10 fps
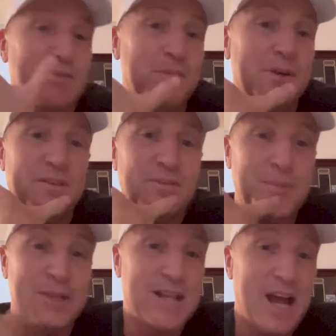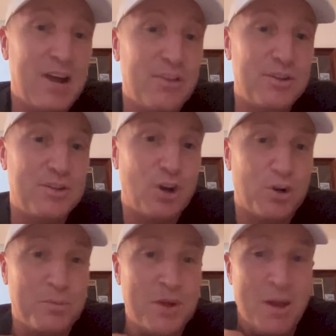from the tail that got
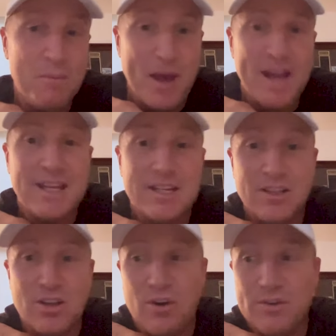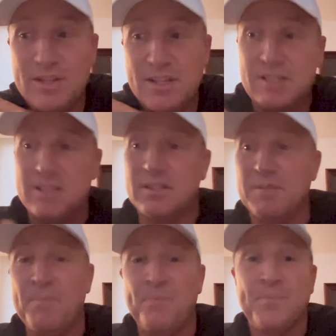them back into the contest, and
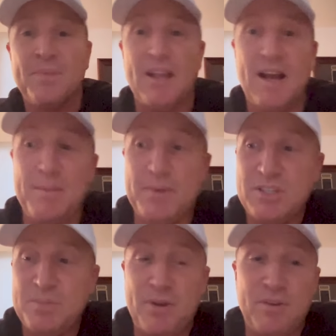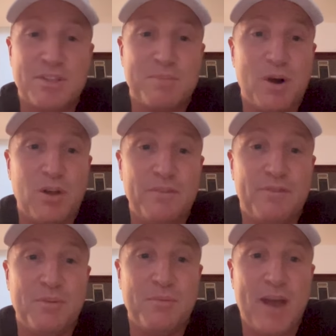some experienced bowling
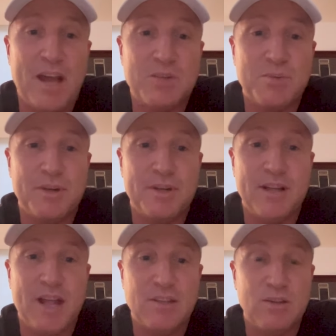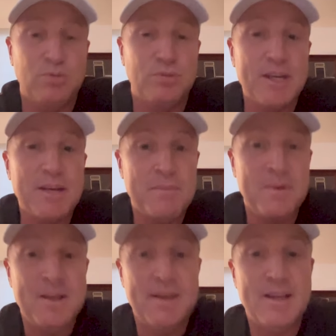from Ashwin and Kuldeep
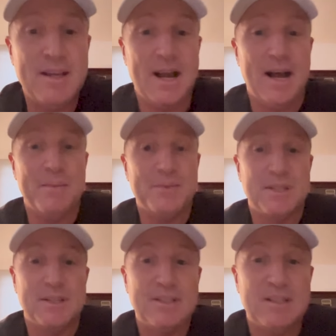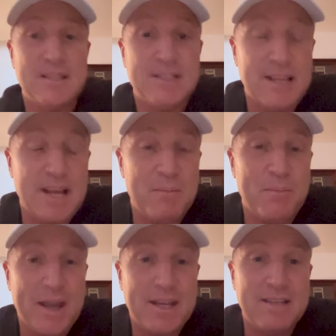to get them
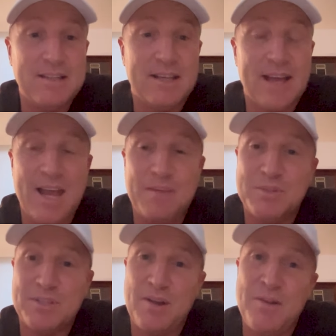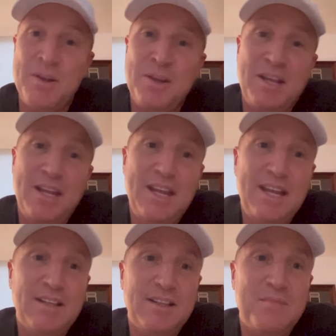back into the game. So
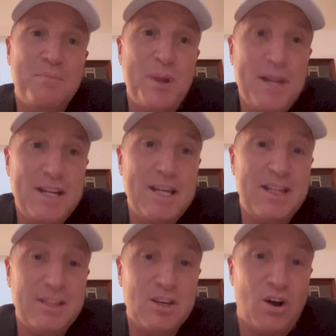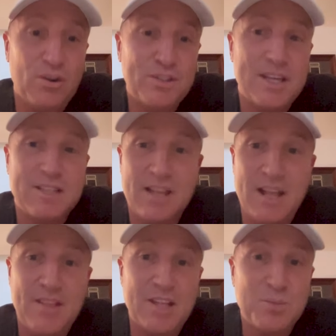England have been in the contest,
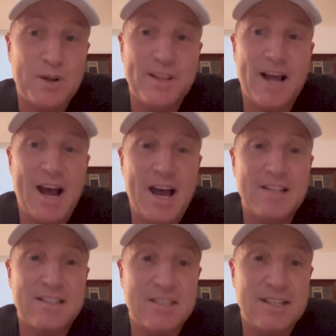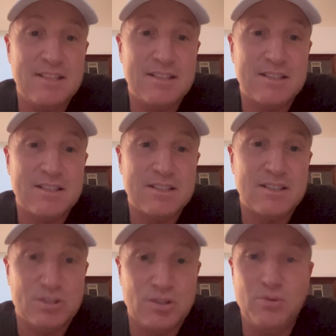and that's one of the hardest things to
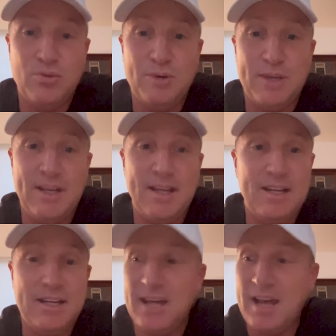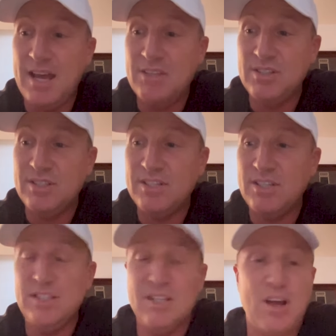do in India. As you said,
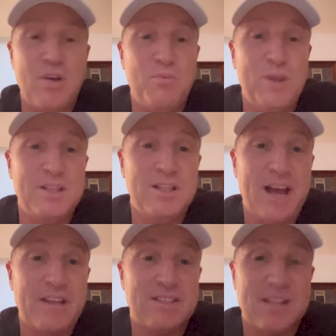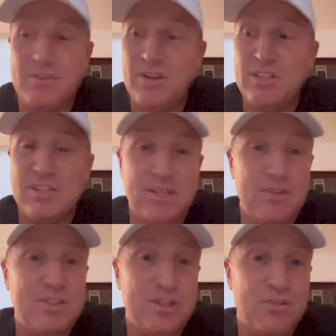you don't win the last 17
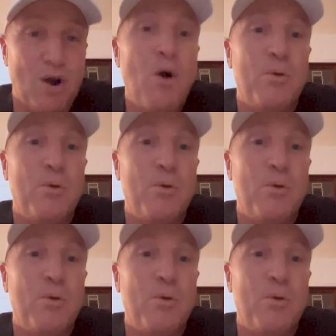series in a row